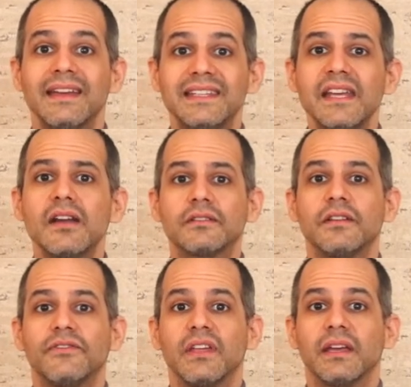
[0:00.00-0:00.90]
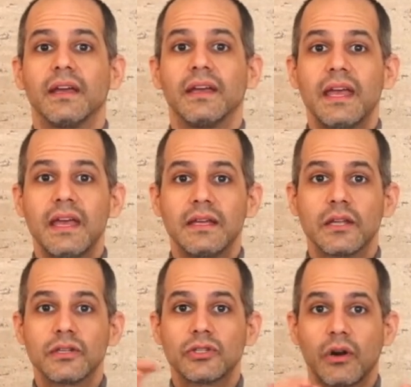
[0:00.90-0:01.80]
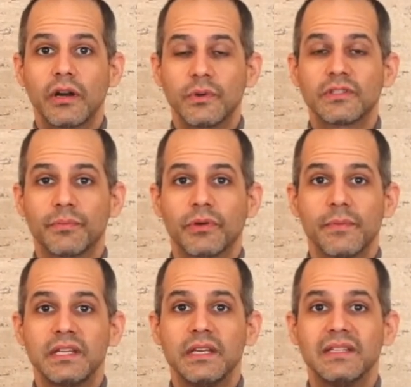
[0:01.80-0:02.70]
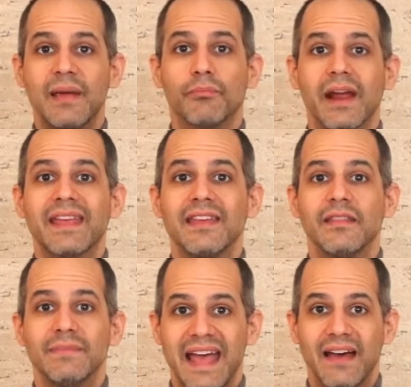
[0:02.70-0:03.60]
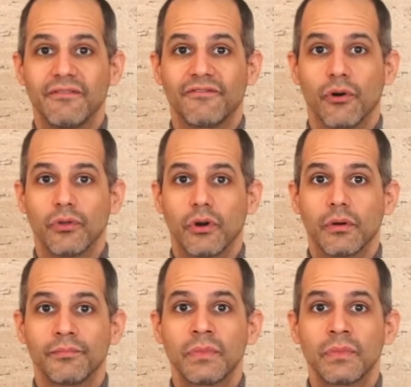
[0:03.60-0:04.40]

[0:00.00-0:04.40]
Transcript: Deductive thinking is starting with some premises and breaking them down further.